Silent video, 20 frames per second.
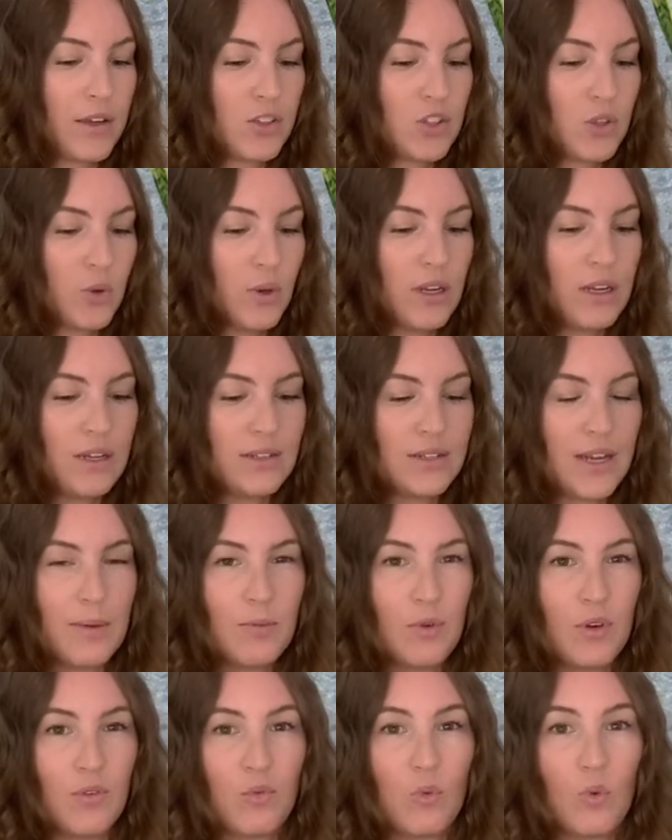So anytime
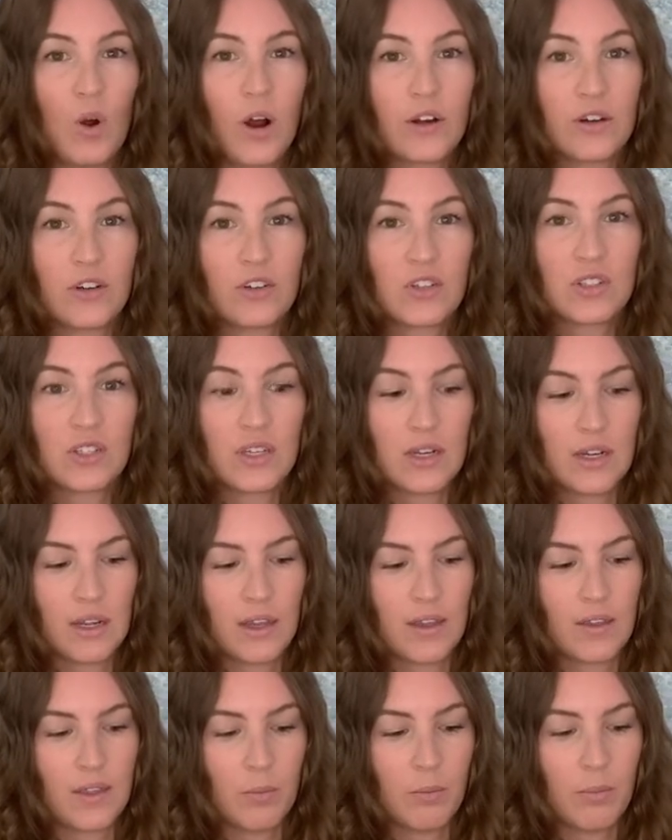you have water sitting
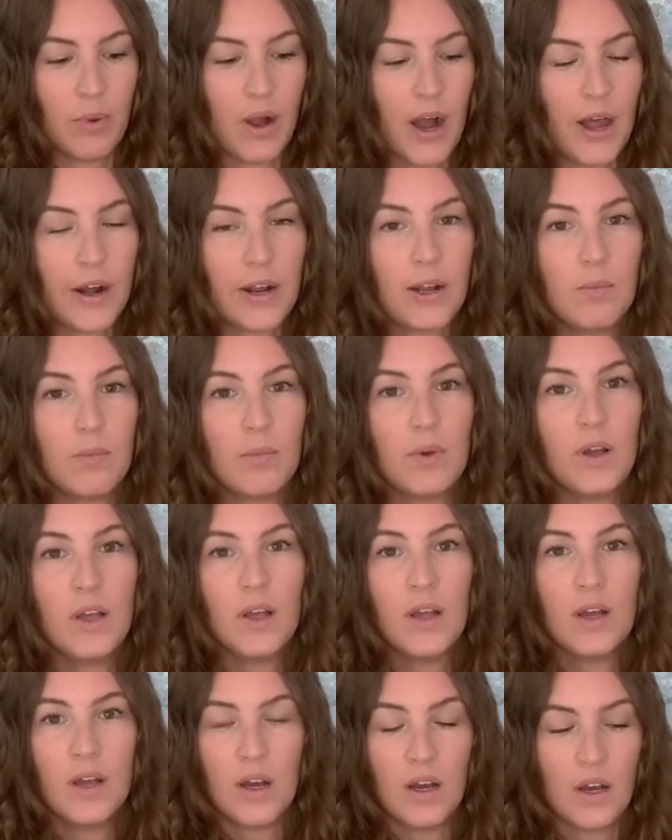at the bottom
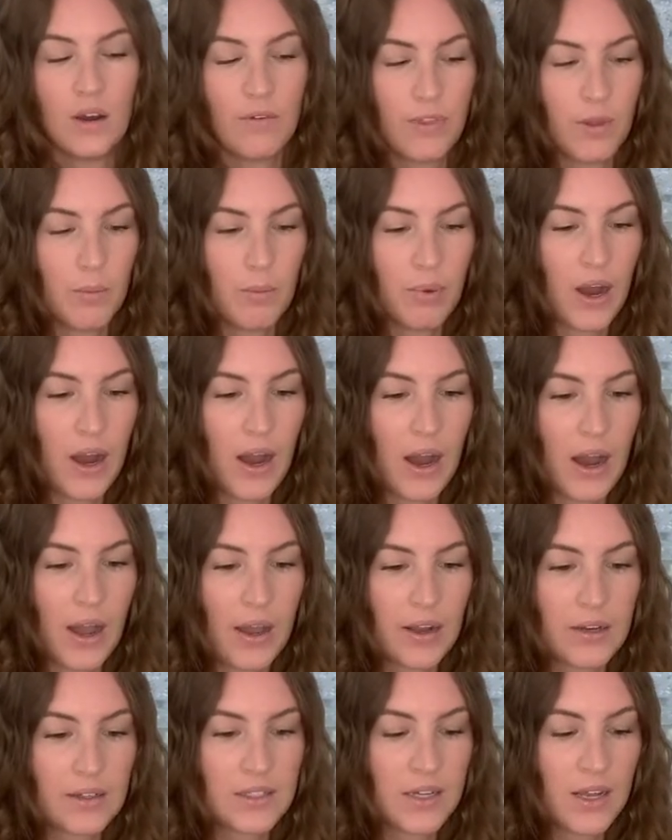of the
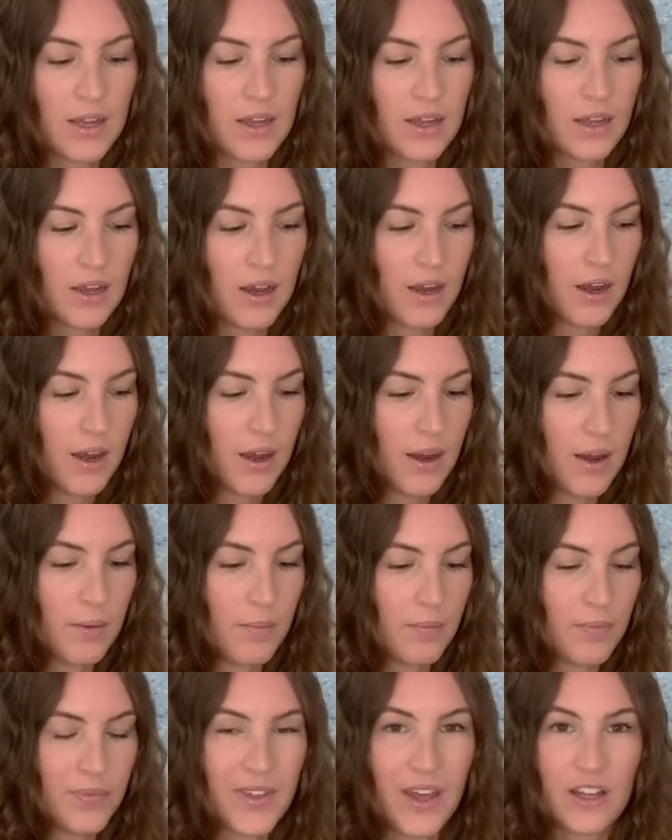pot,
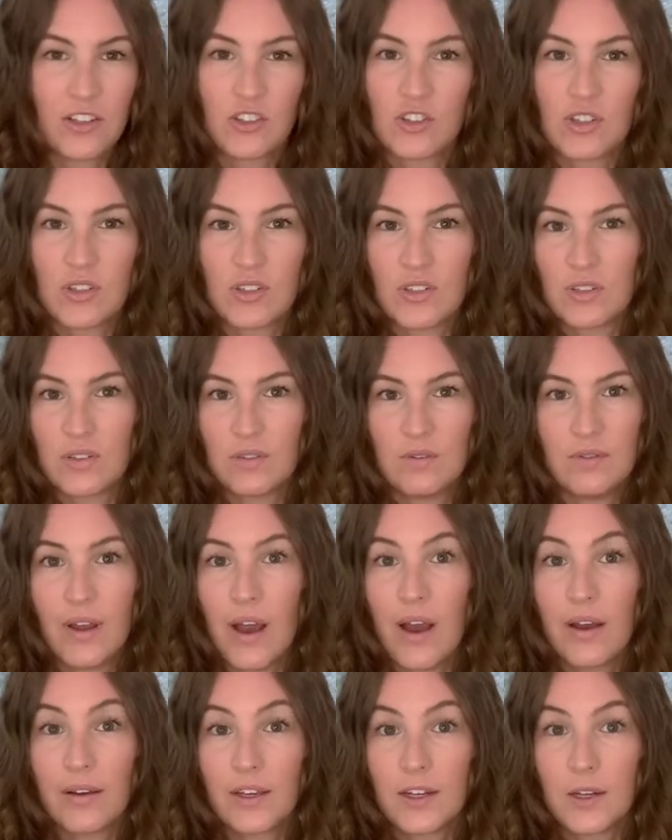that's just
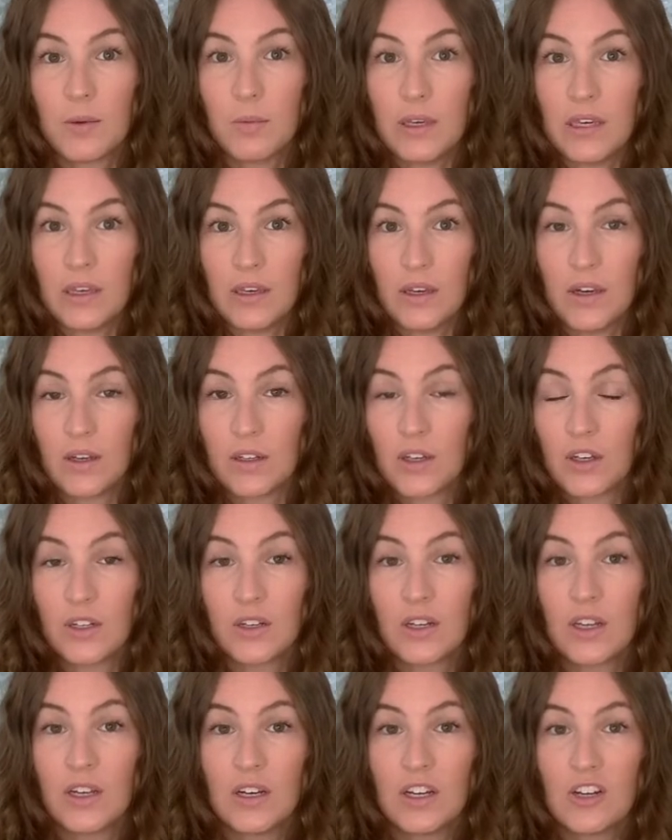not going to be a good
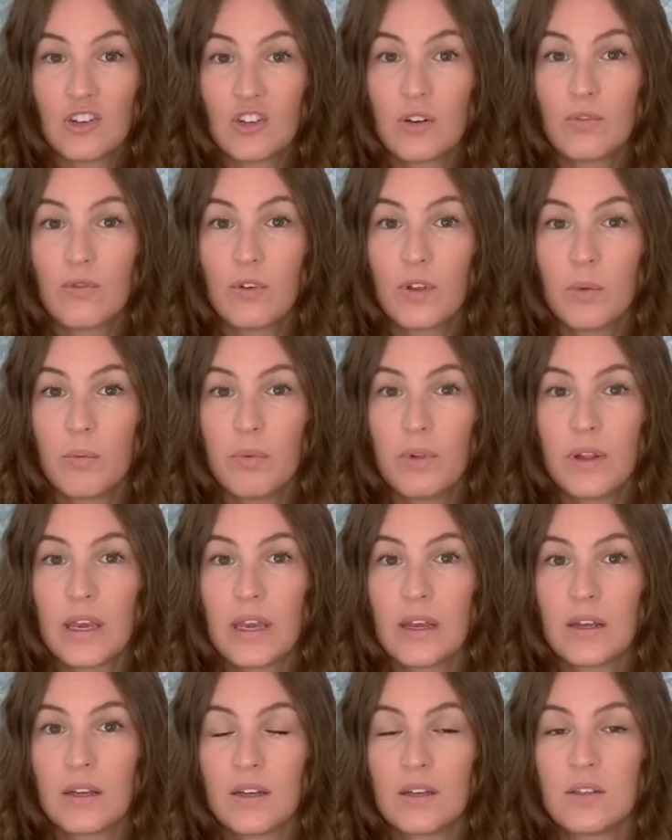condition for the
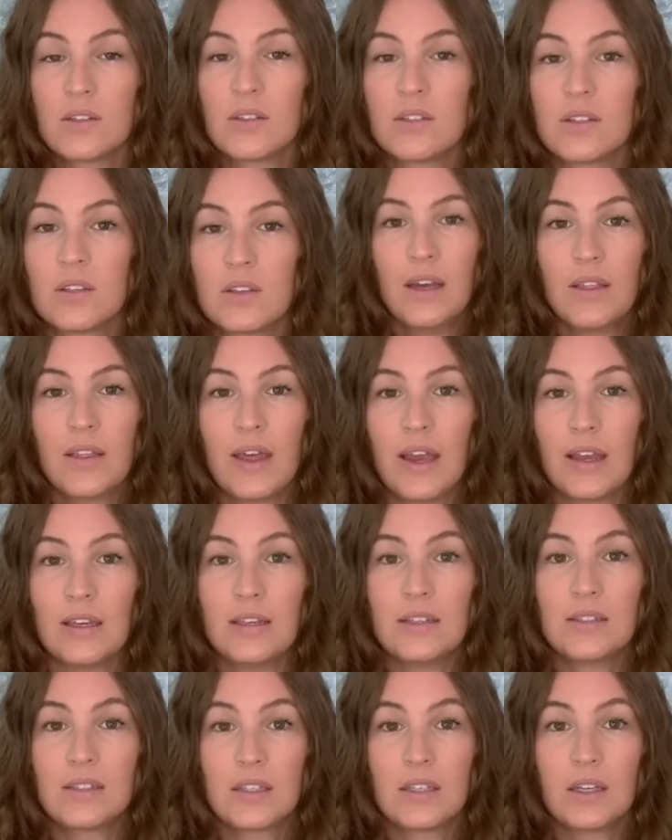plant, because that
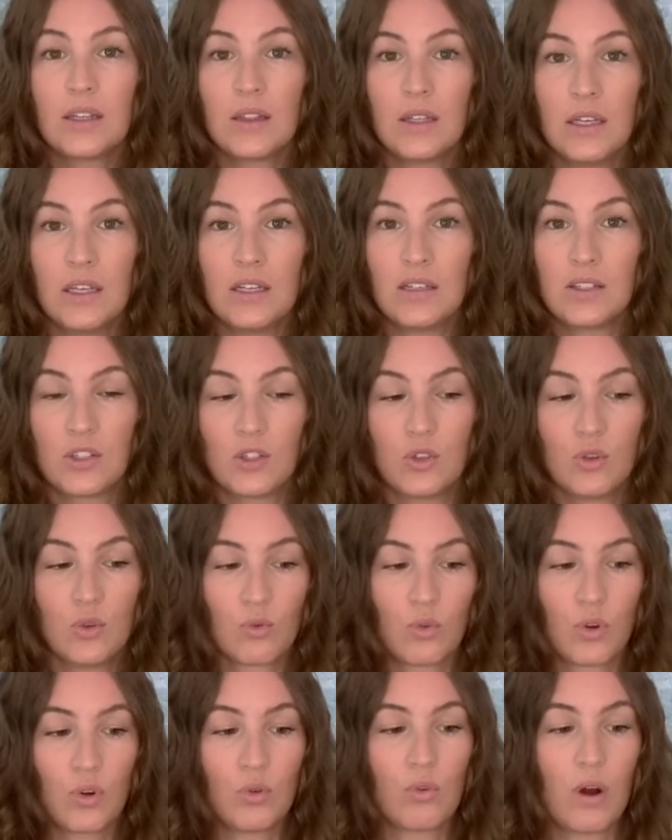easily leads to
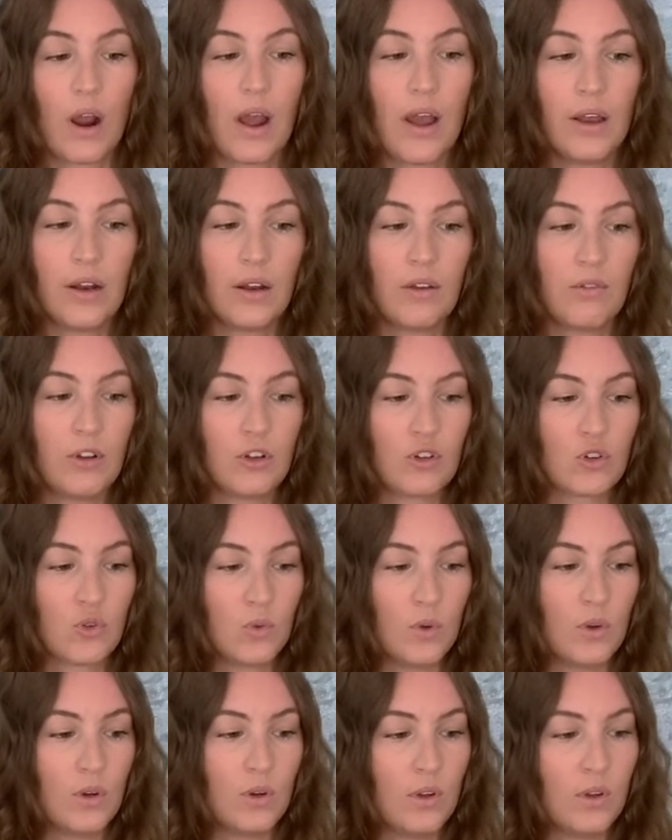root rot and
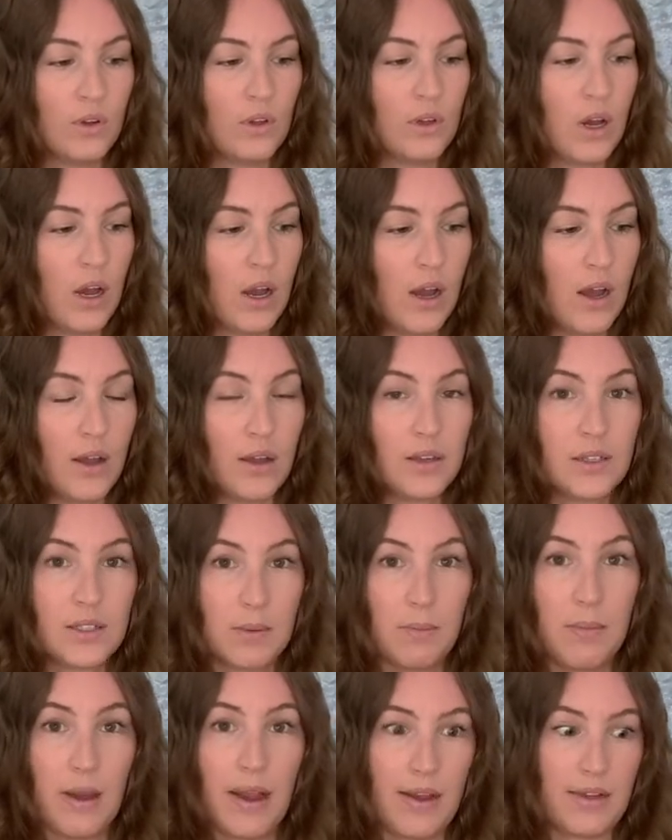eventual
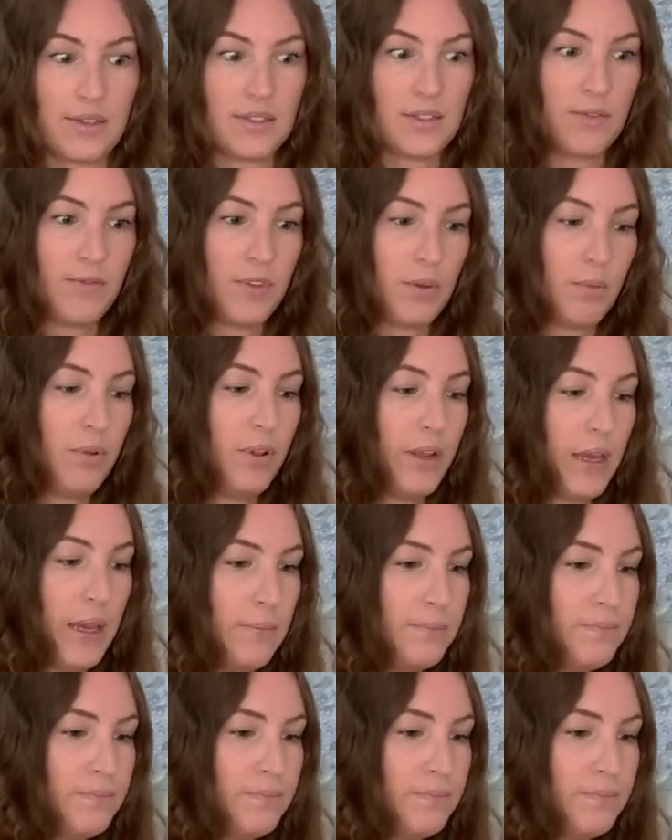demise of the plant.